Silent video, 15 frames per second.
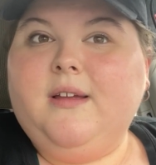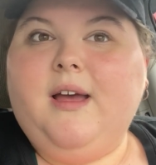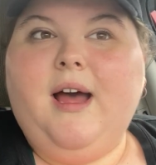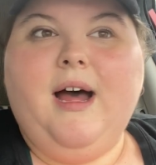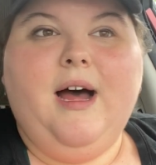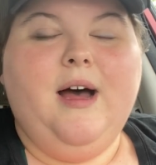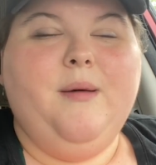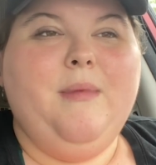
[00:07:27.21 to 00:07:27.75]

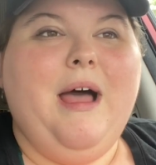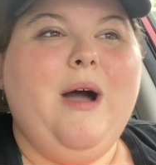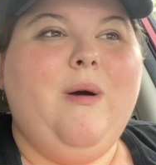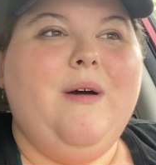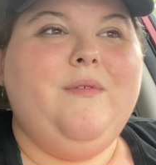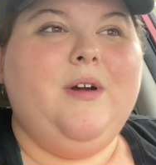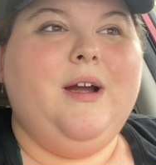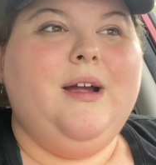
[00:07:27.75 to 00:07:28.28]
Um,
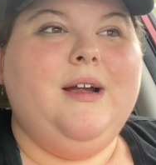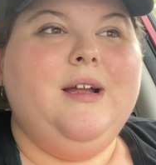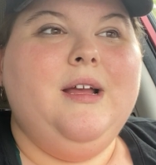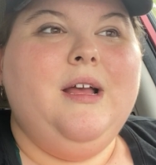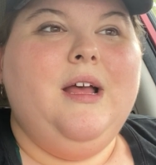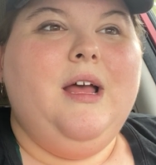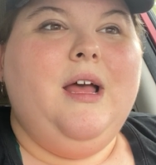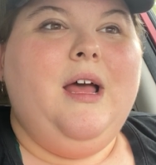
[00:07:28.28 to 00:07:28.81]
however,
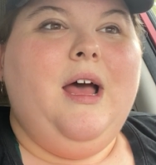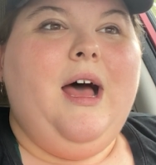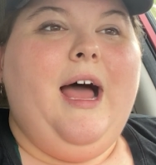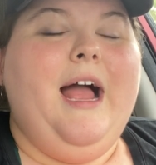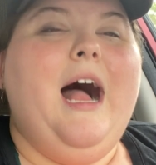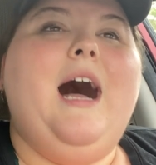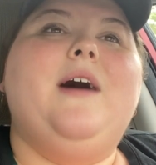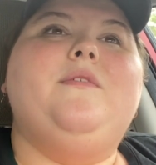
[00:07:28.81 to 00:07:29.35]

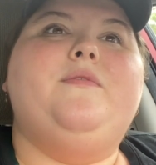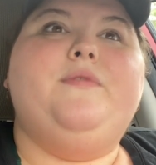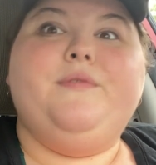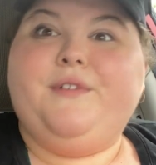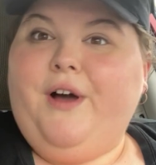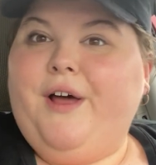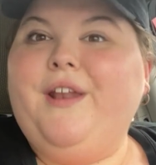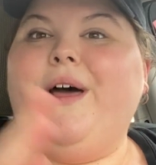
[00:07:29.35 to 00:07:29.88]
I have
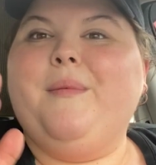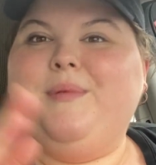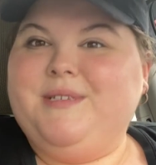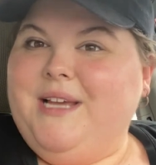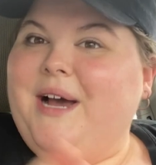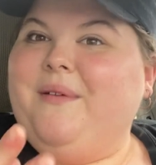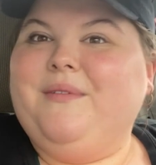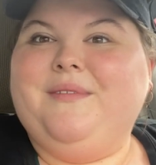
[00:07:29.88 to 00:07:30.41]
gone up and
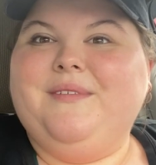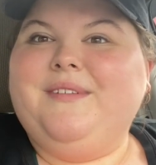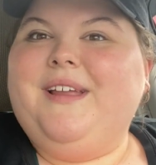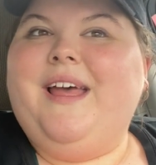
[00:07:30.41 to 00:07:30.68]
down